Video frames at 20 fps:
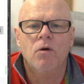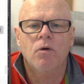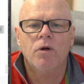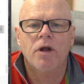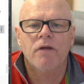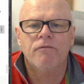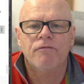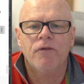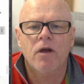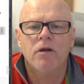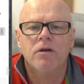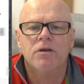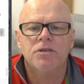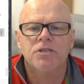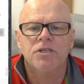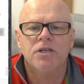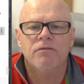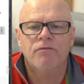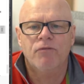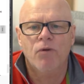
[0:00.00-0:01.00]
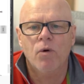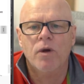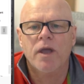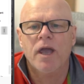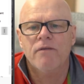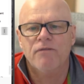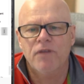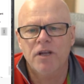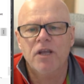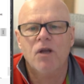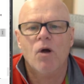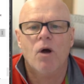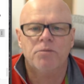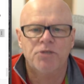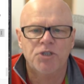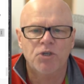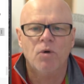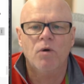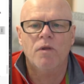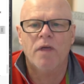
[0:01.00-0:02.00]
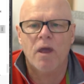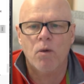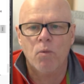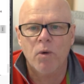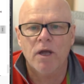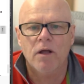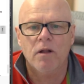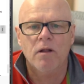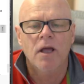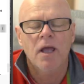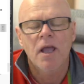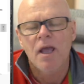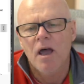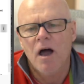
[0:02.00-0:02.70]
autofocus in 4K video. I'm sure they will.